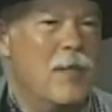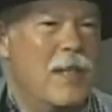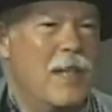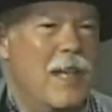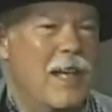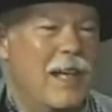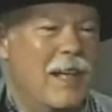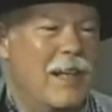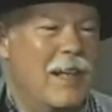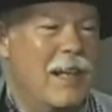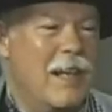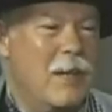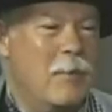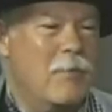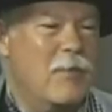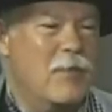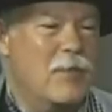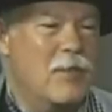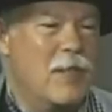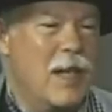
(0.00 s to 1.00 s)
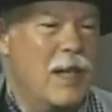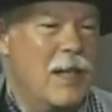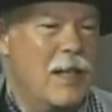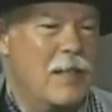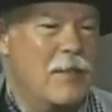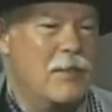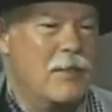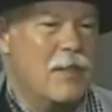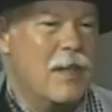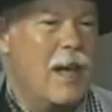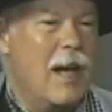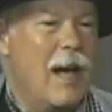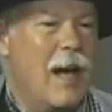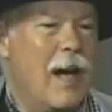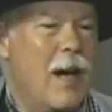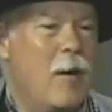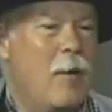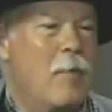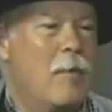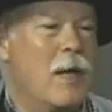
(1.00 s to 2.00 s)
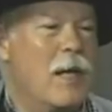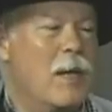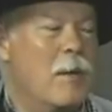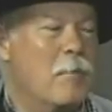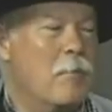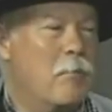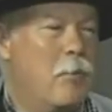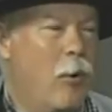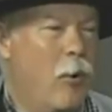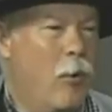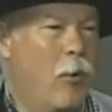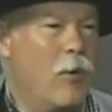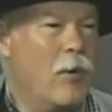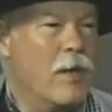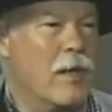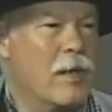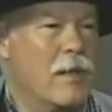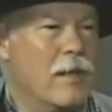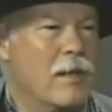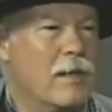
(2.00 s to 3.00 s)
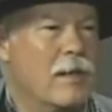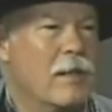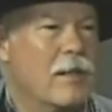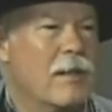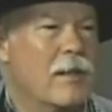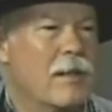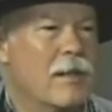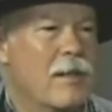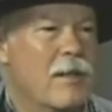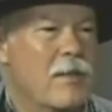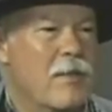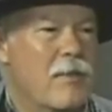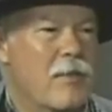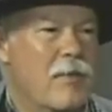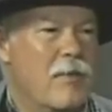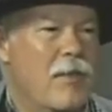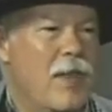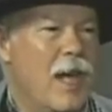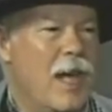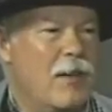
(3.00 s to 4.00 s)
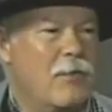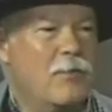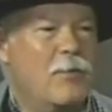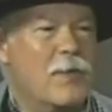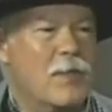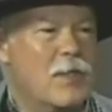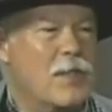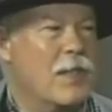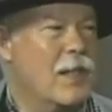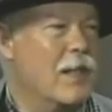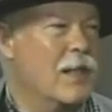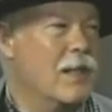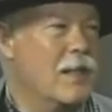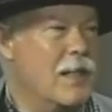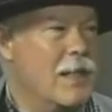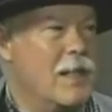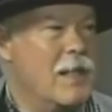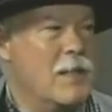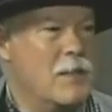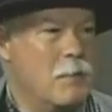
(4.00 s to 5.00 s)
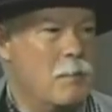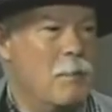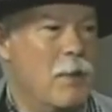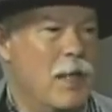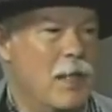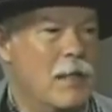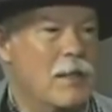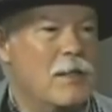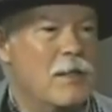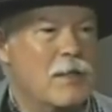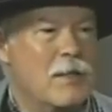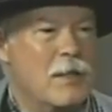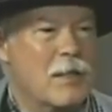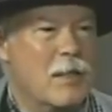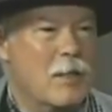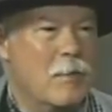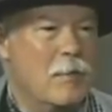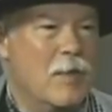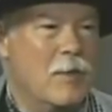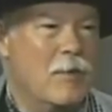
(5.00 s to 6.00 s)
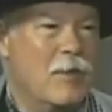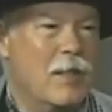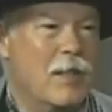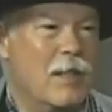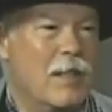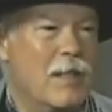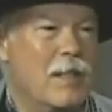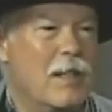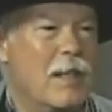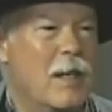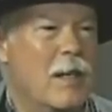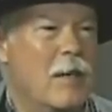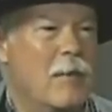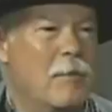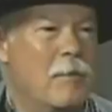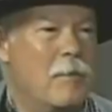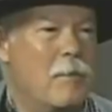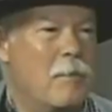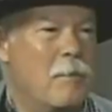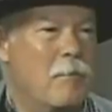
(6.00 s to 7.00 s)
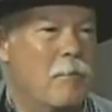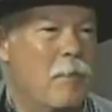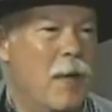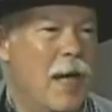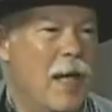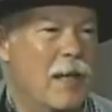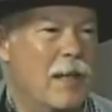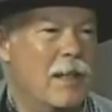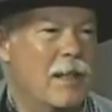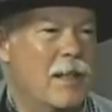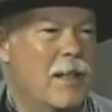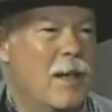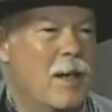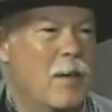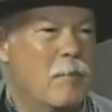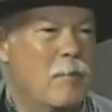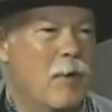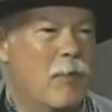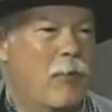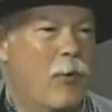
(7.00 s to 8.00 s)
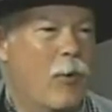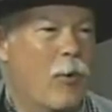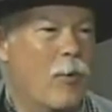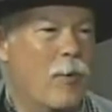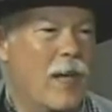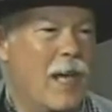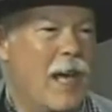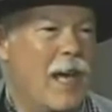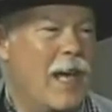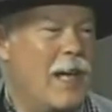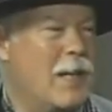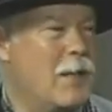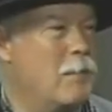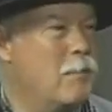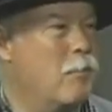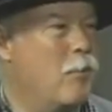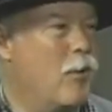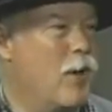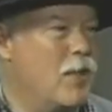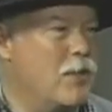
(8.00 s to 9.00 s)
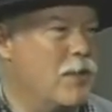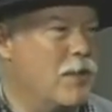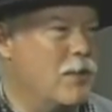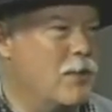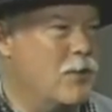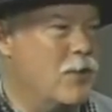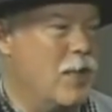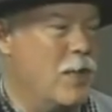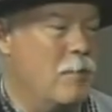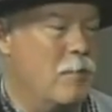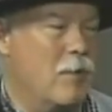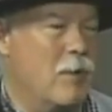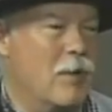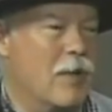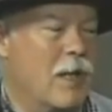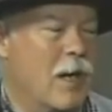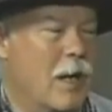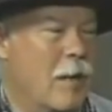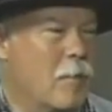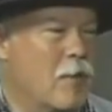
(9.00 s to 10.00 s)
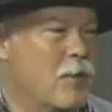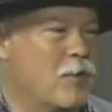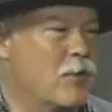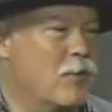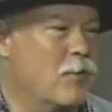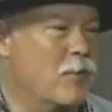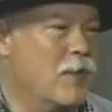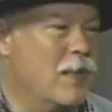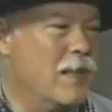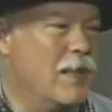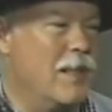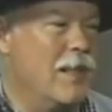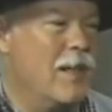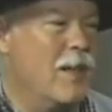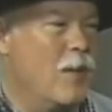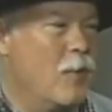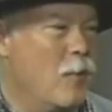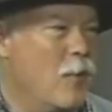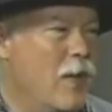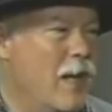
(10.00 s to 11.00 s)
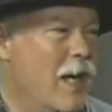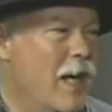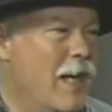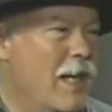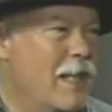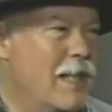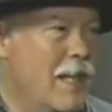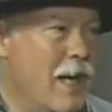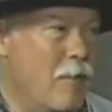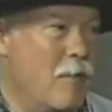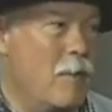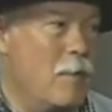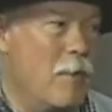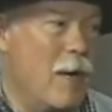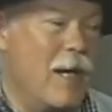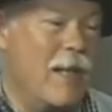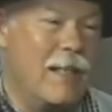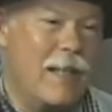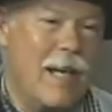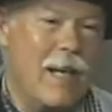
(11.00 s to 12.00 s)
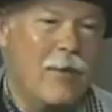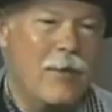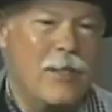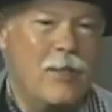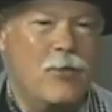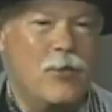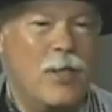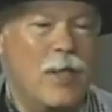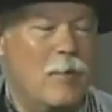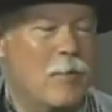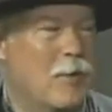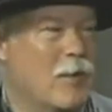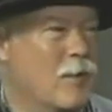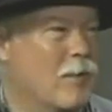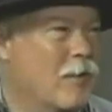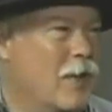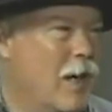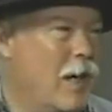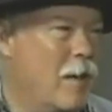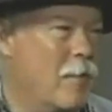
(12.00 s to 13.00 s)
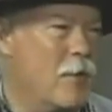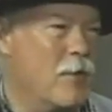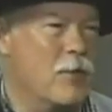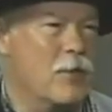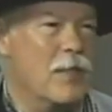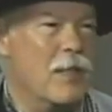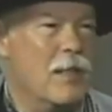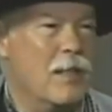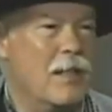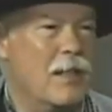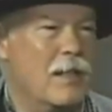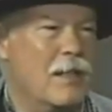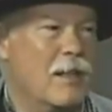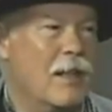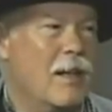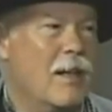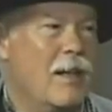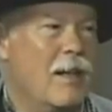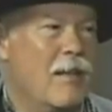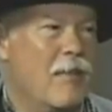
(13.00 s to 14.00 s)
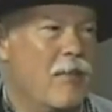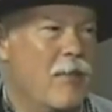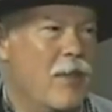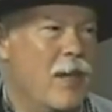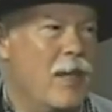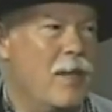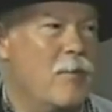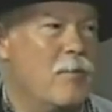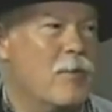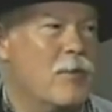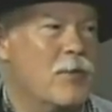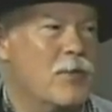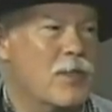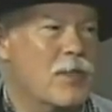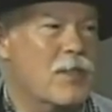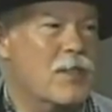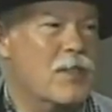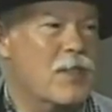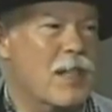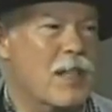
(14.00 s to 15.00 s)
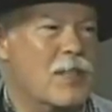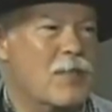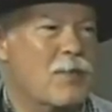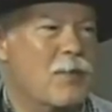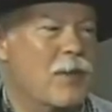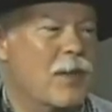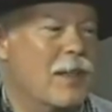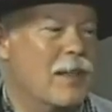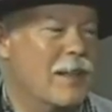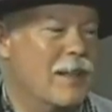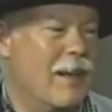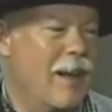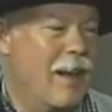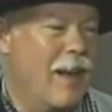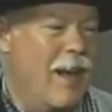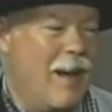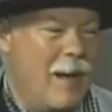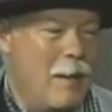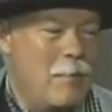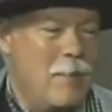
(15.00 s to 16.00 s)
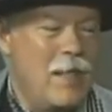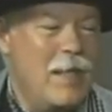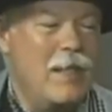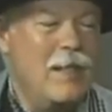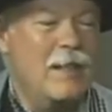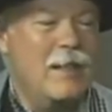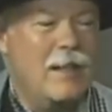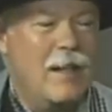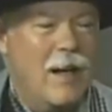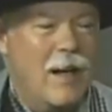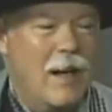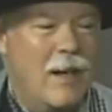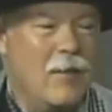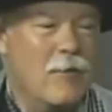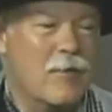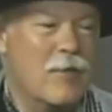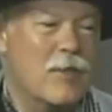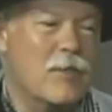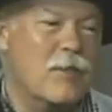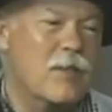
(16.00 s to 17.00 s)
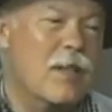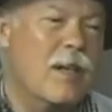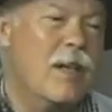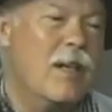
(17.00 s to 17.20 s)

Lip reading: can't emphasize how important that facility has been to the community. Back before we had a Prescott Chamber of Commerce, we had a Yavapai County Chamber of Commerce, and they were successful in lobbying Congress